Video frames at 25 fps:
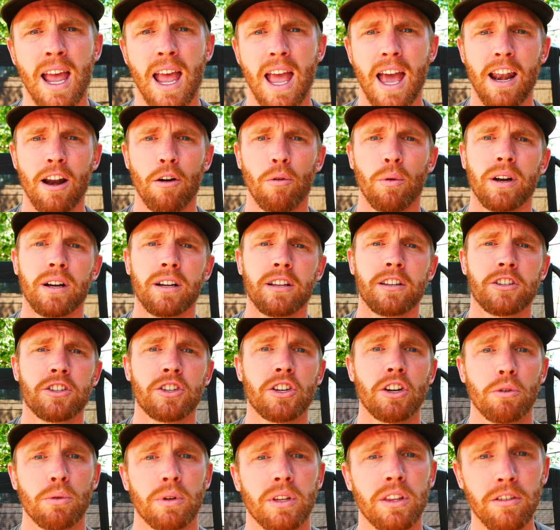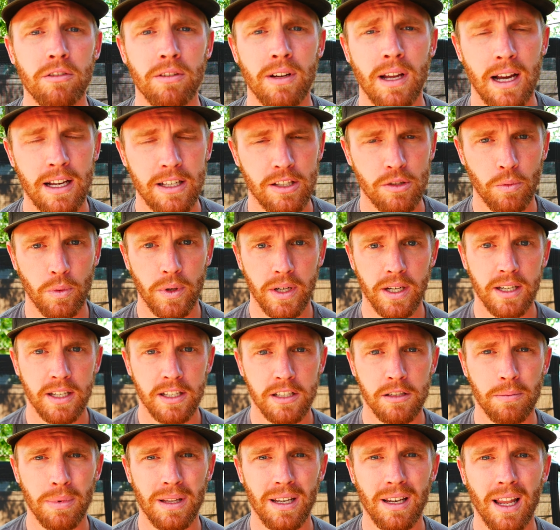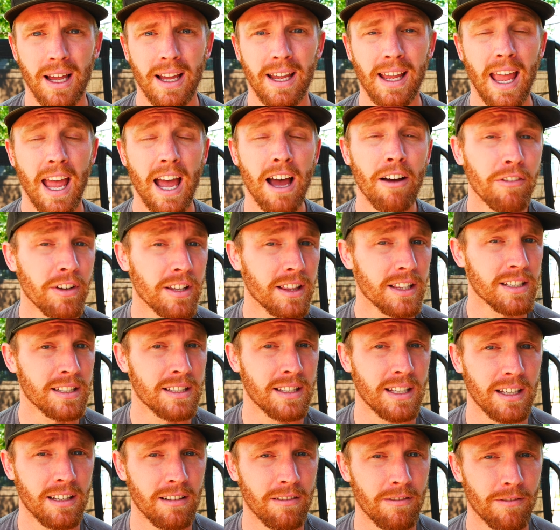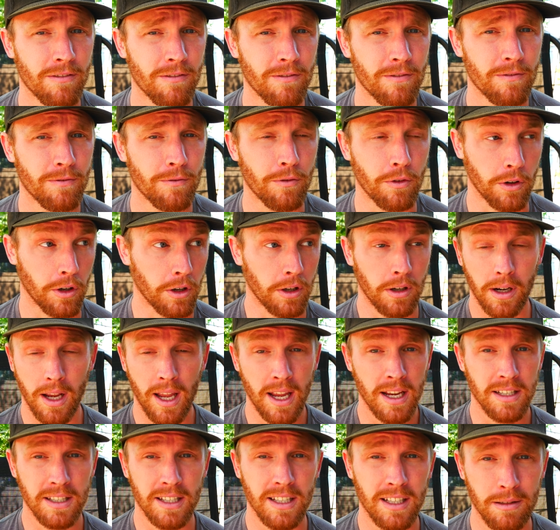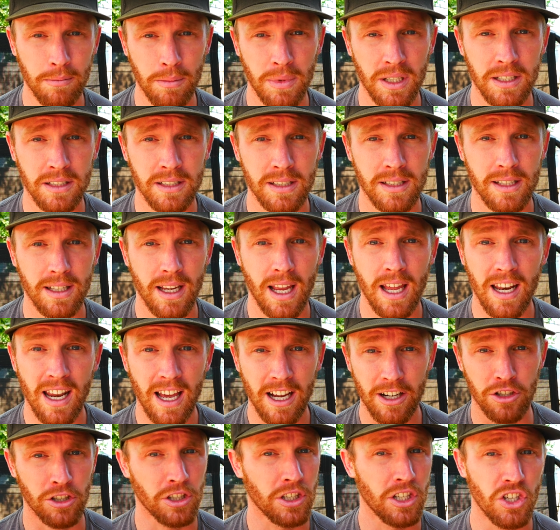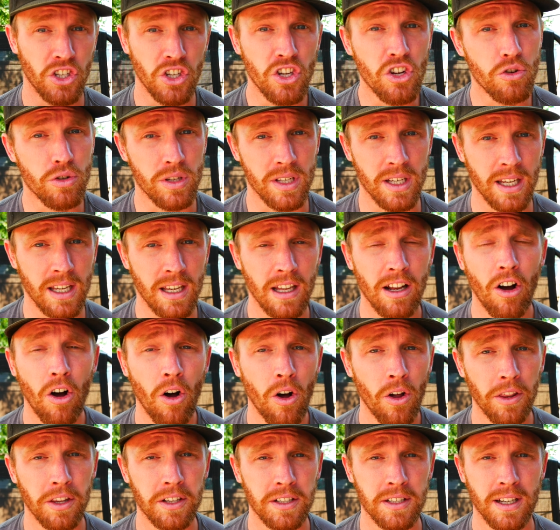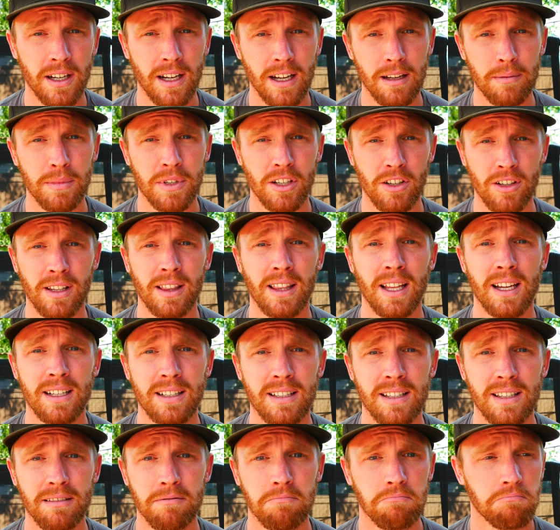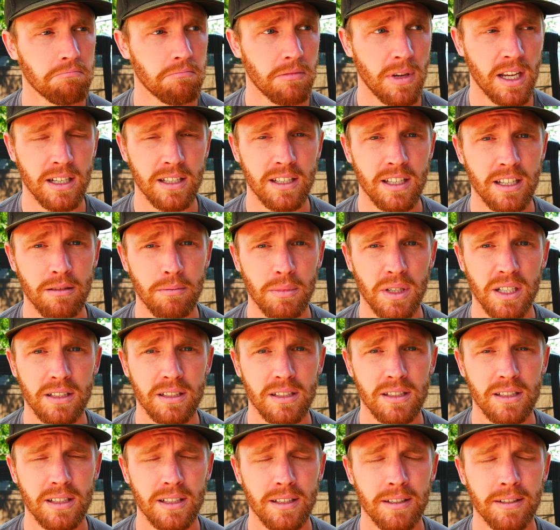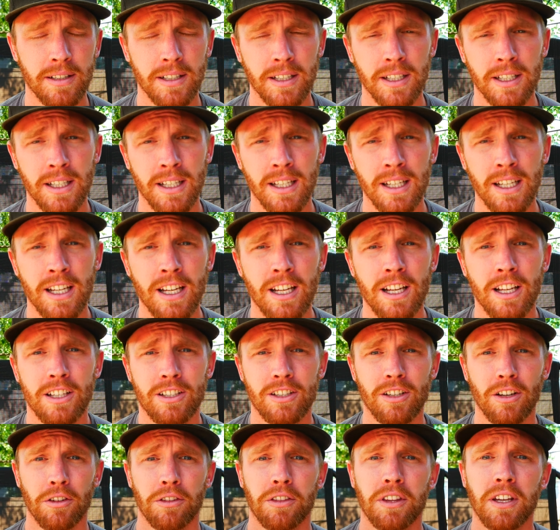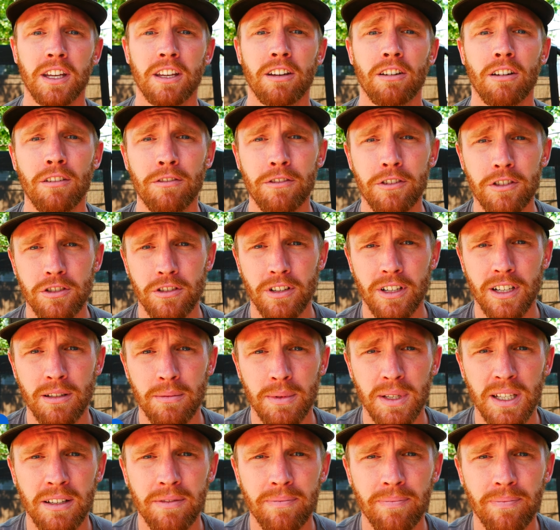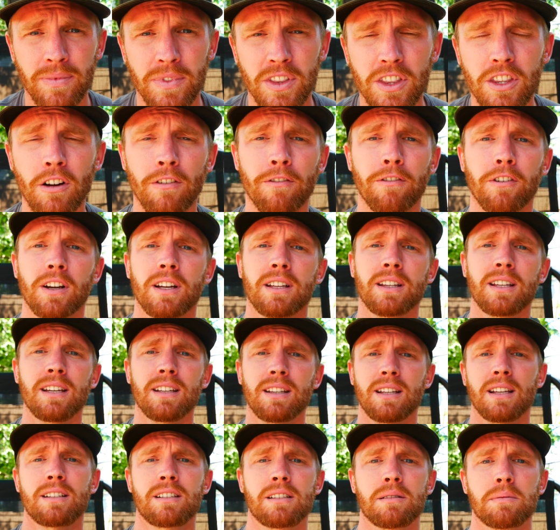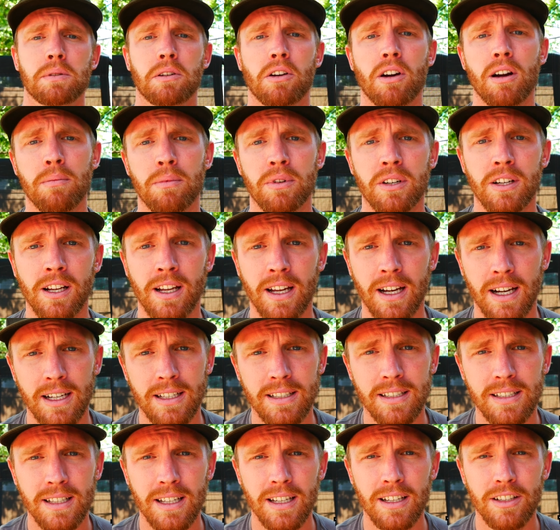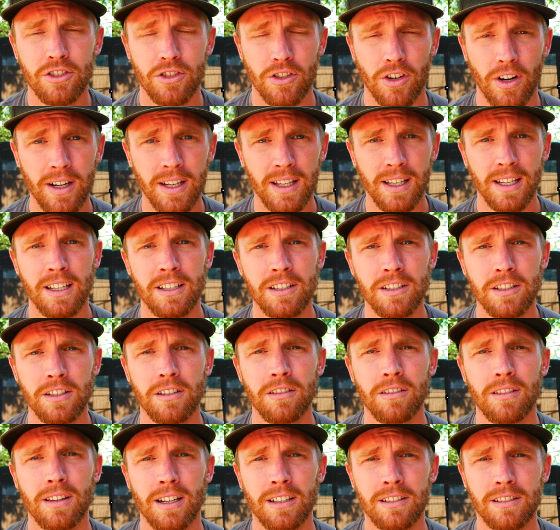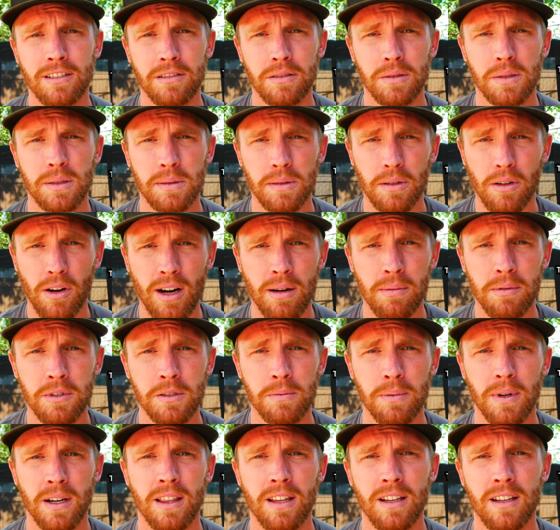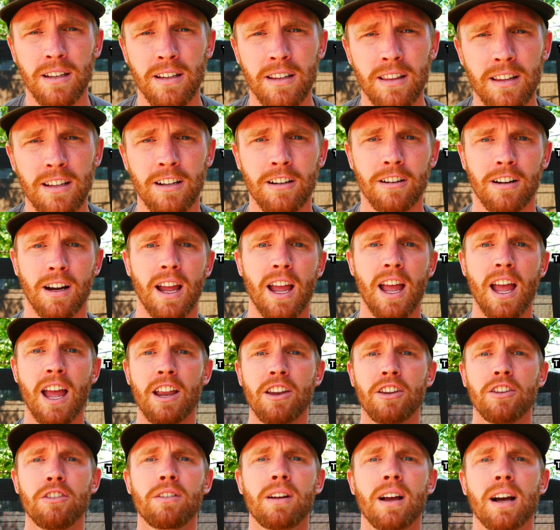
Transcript: and I wanted to share with you guys what it has been like having this tent for 18 months and actually using it all the time during that 18 months. So thank you all for joining me. Don't forget to hit that subscribe button, guys. Trying to get to 2,000 subscribers by the end of the year, and you